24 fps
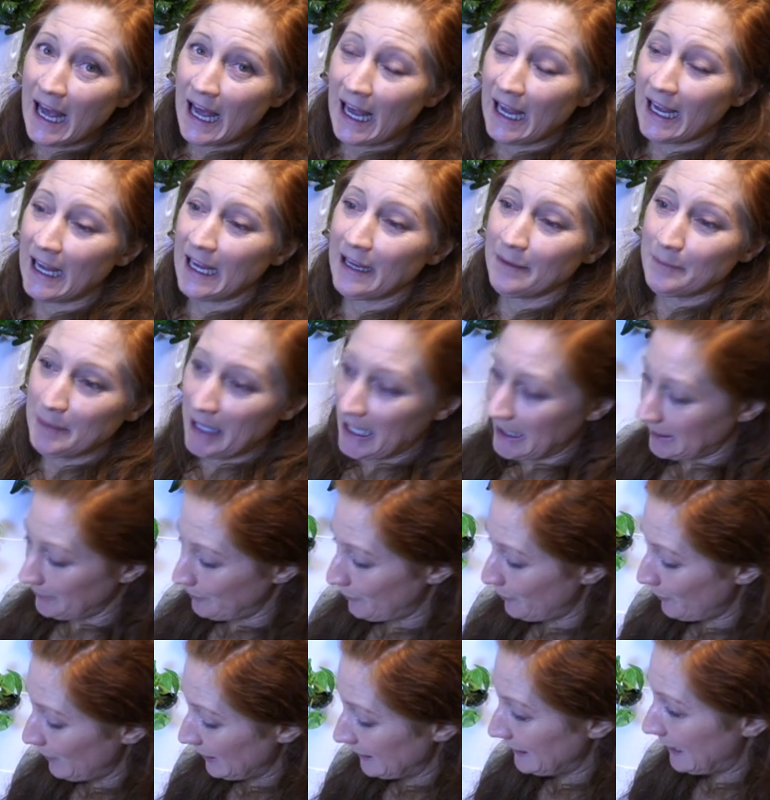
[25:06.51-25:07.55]
I am at
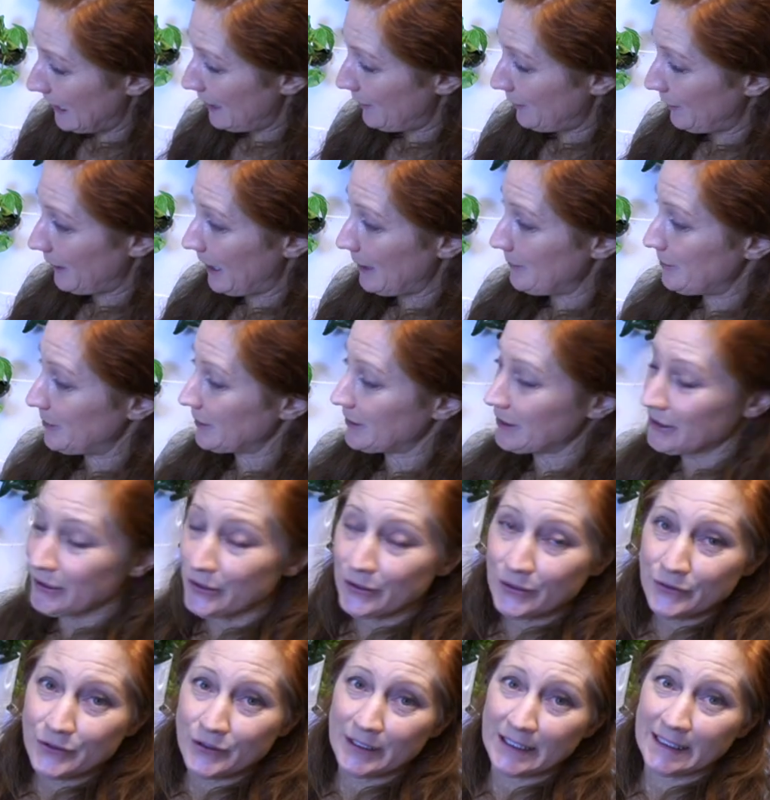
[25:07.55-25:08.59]
a point now where I put the
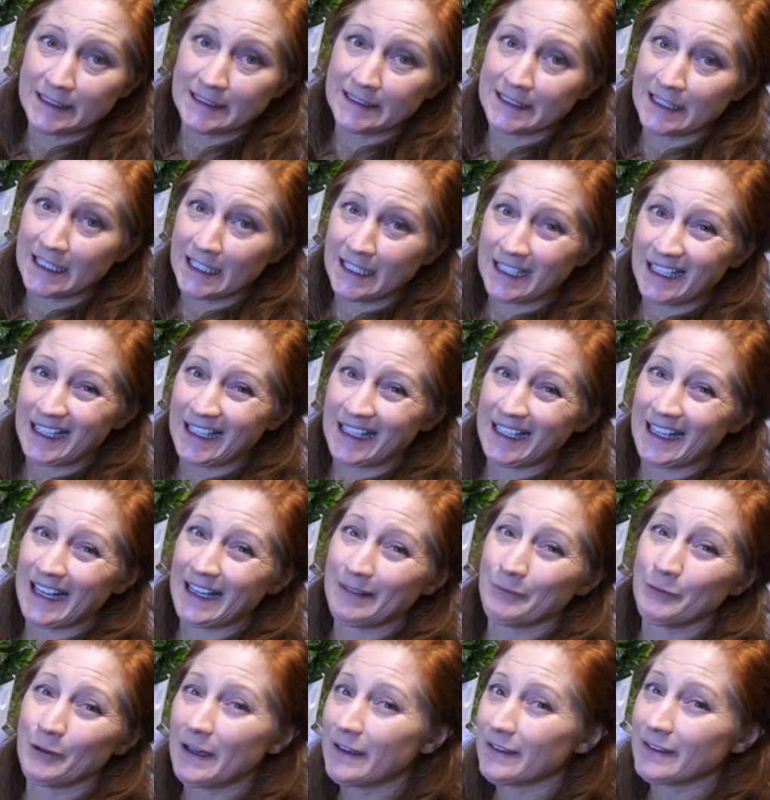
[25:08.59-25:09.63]
nutrients in and
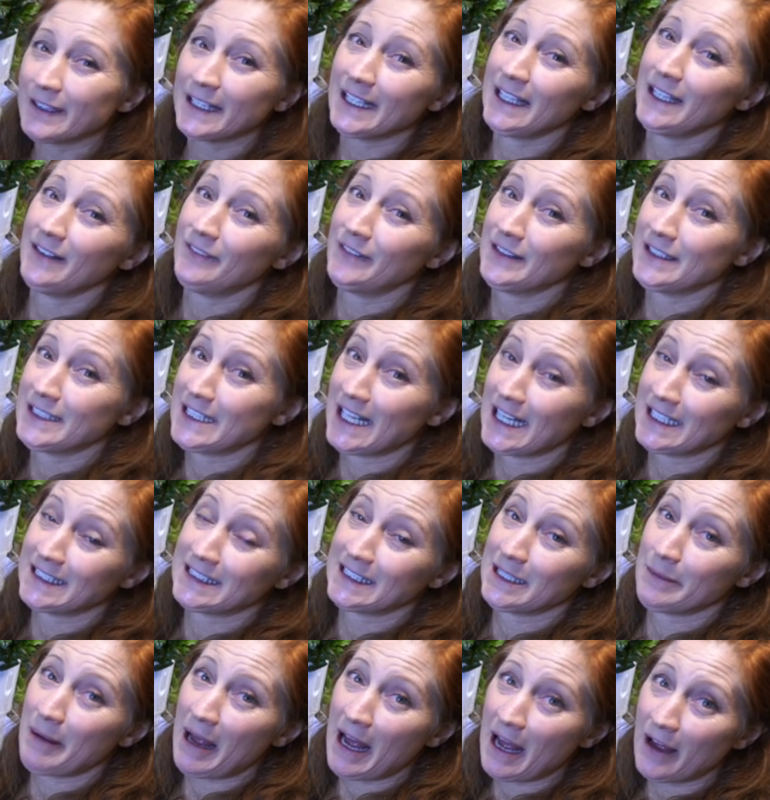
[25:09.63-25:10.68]
I rarely even
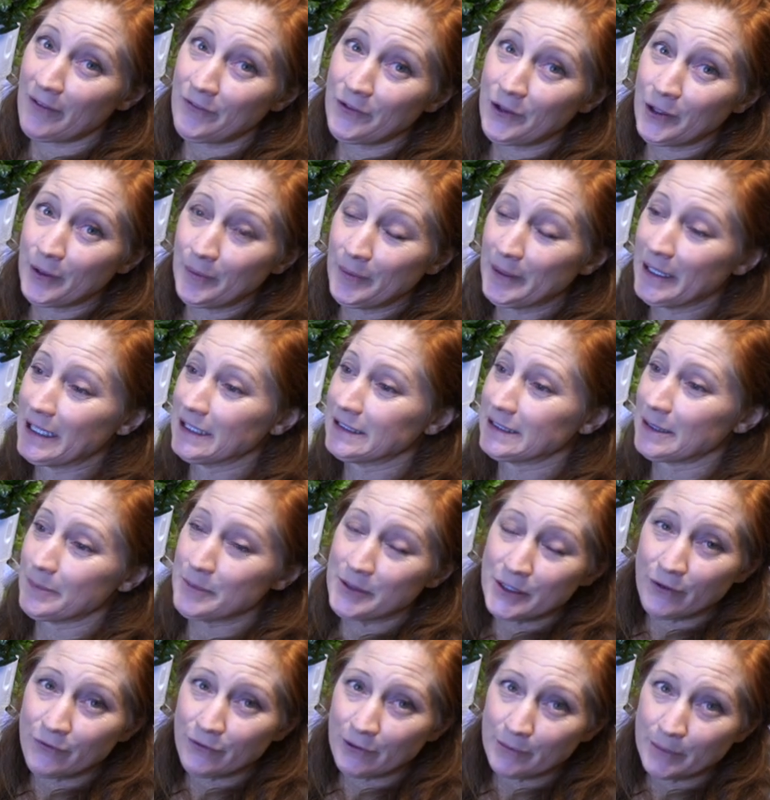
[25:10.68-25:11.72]
test them after because I'm
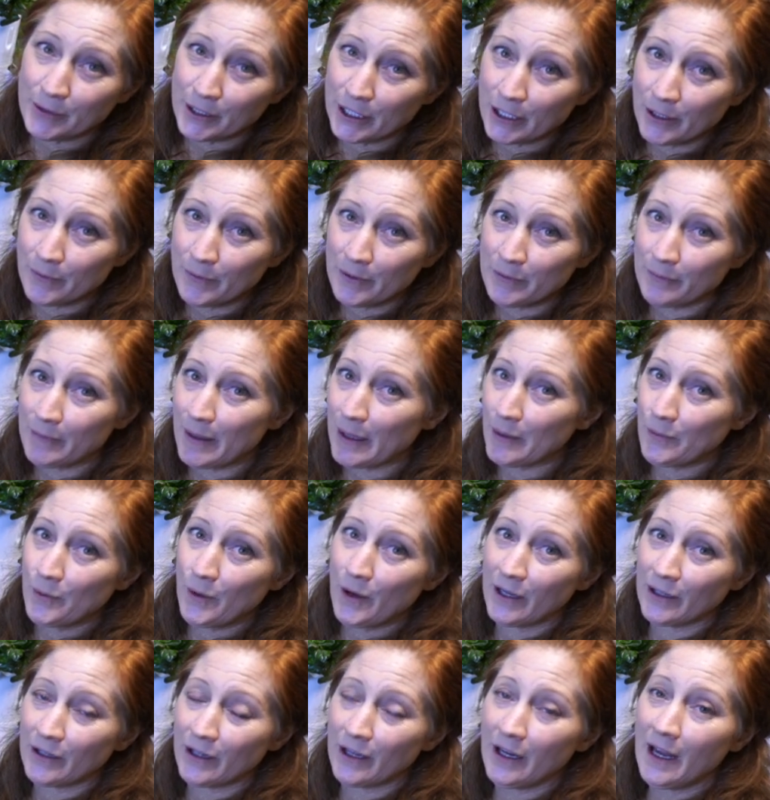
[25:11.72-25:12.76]
so familiar with my
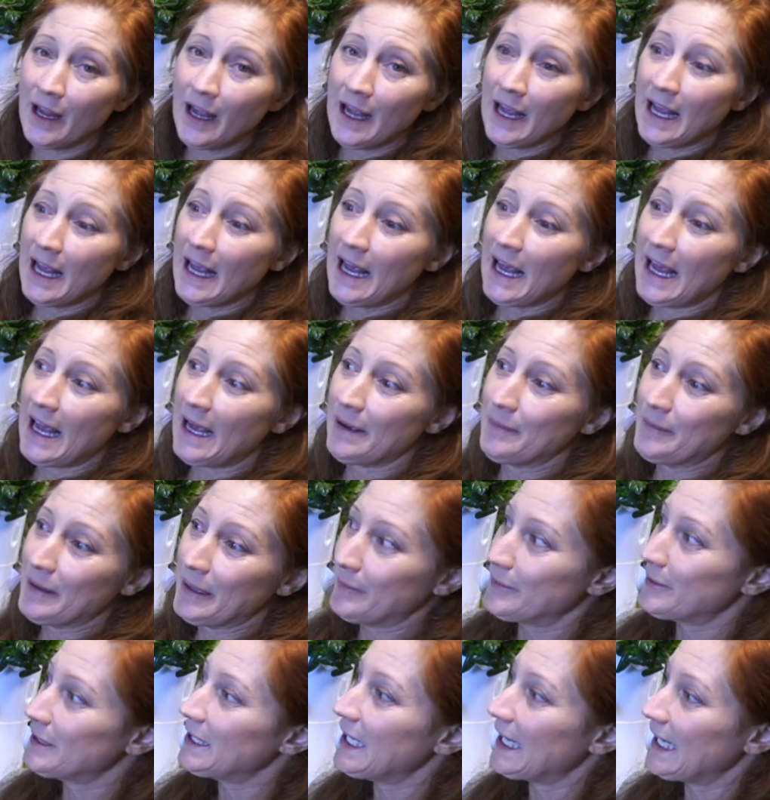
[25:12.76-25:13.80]
water and my
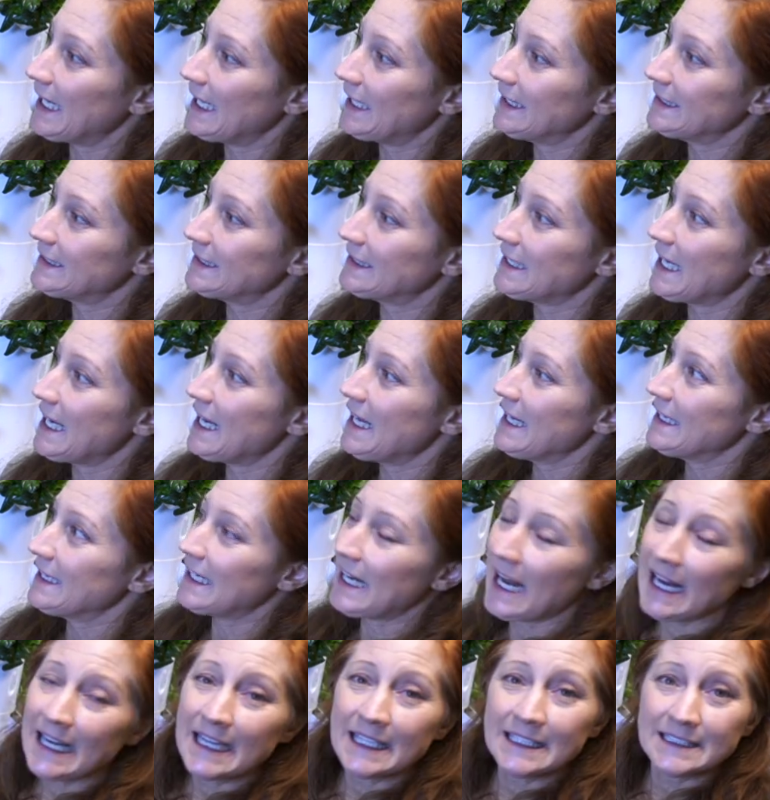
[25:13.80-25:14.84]
plants
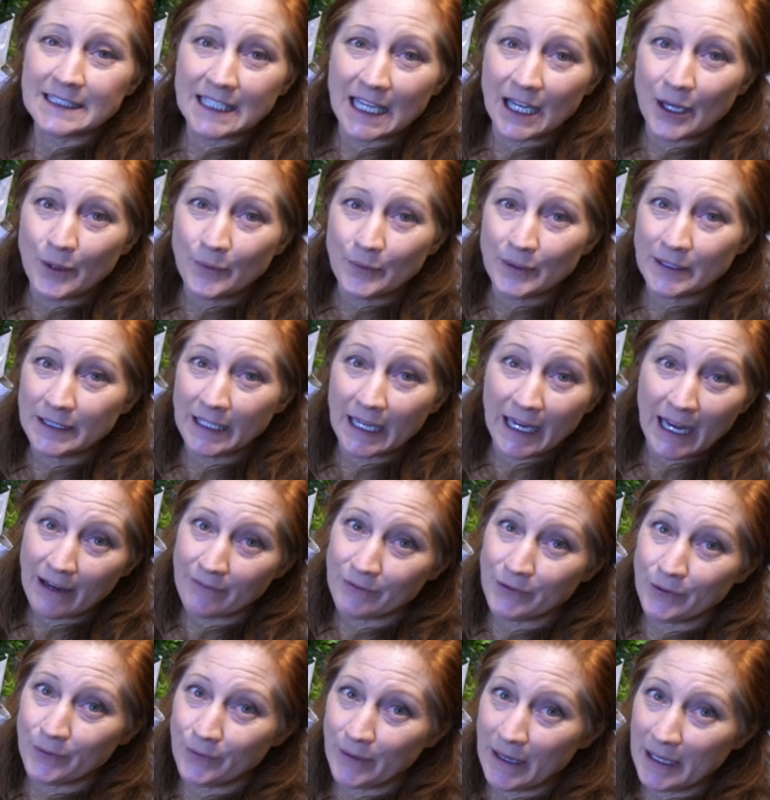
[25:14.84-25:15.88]
that I can tell when they
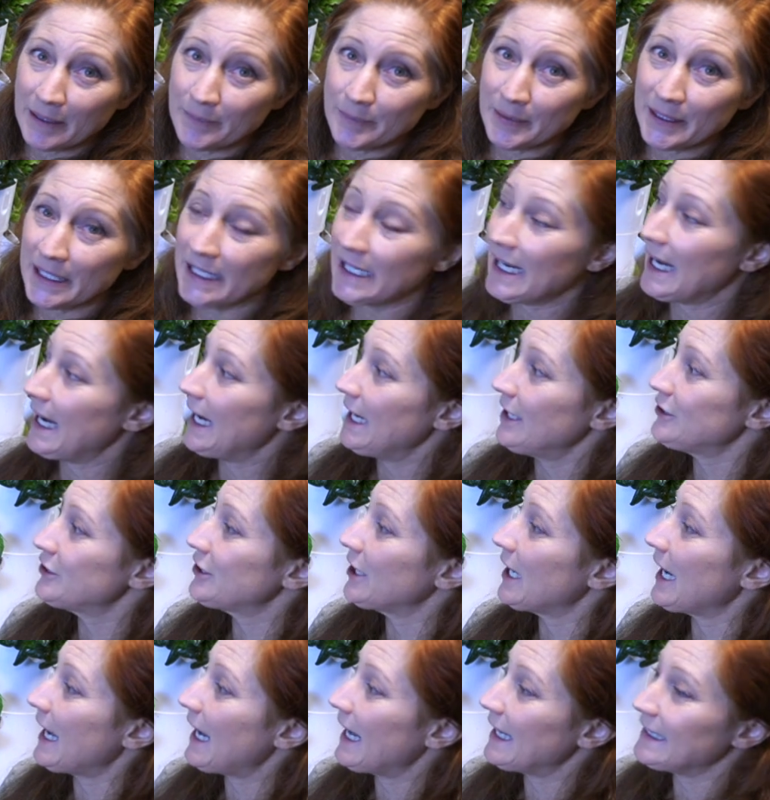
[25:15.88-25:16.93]
have the right
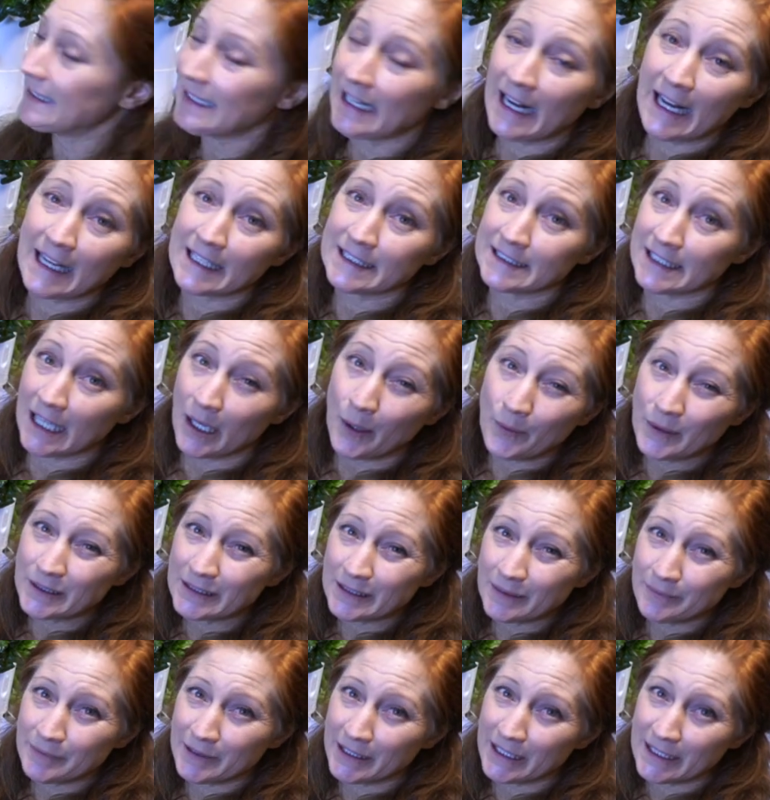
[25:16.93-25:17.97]
pH and then I can tell when
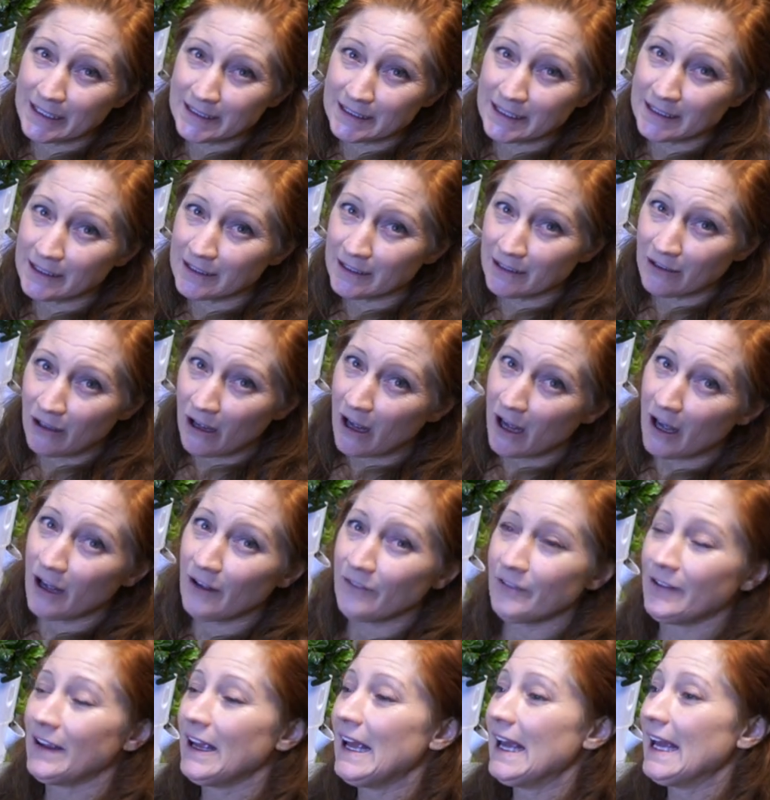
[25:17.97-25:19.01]
something gets a little
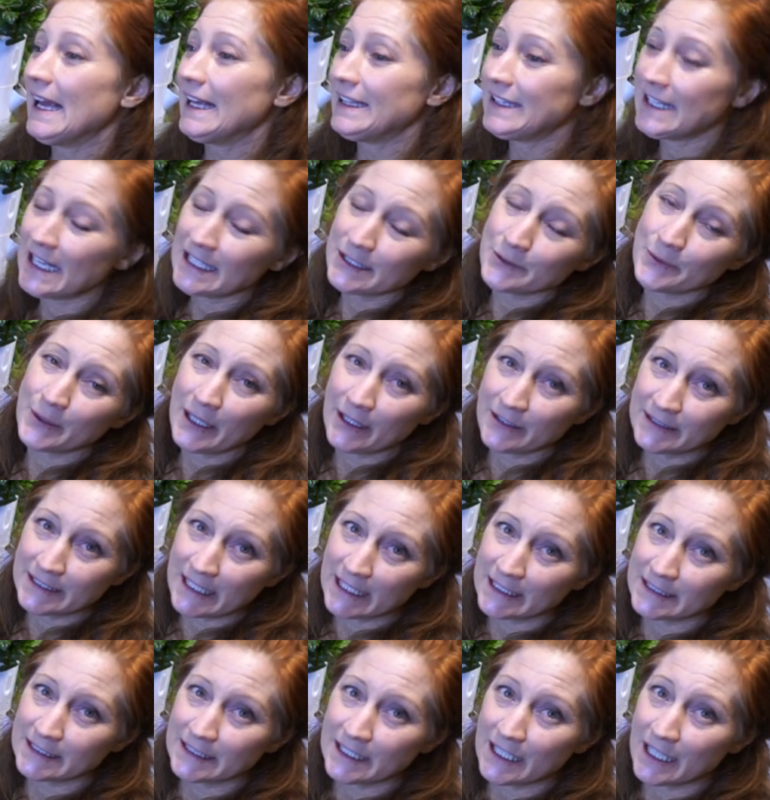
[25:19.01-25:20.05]
off and that's when I'll
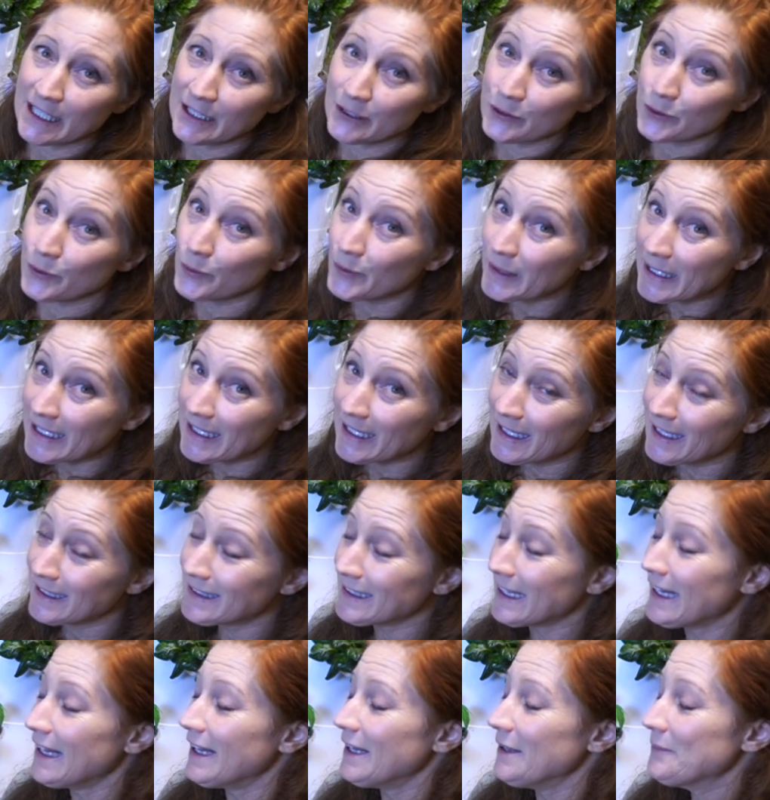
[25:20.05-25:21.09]
test it and tweak
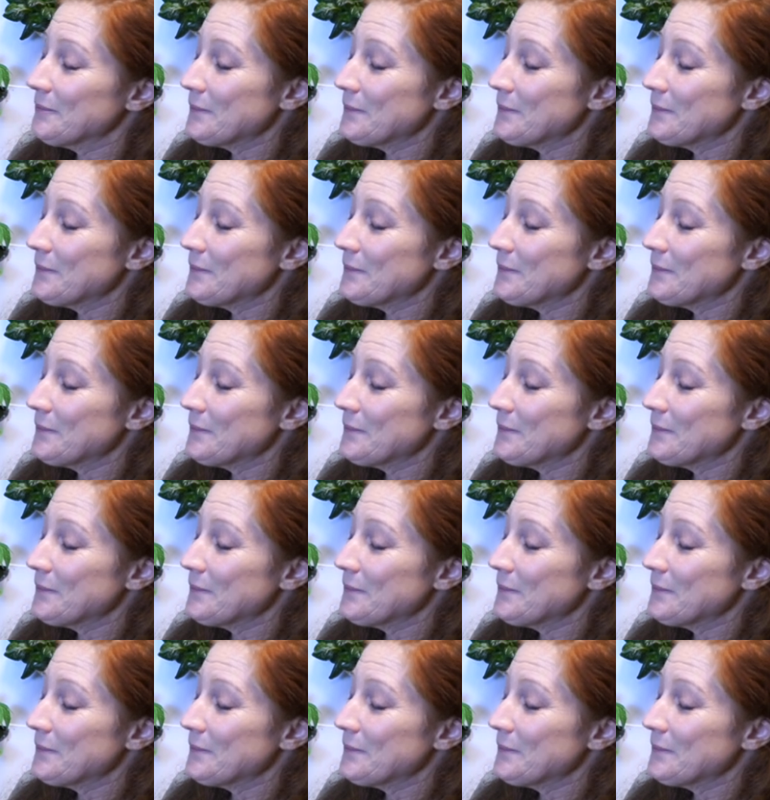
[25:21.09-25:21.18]
it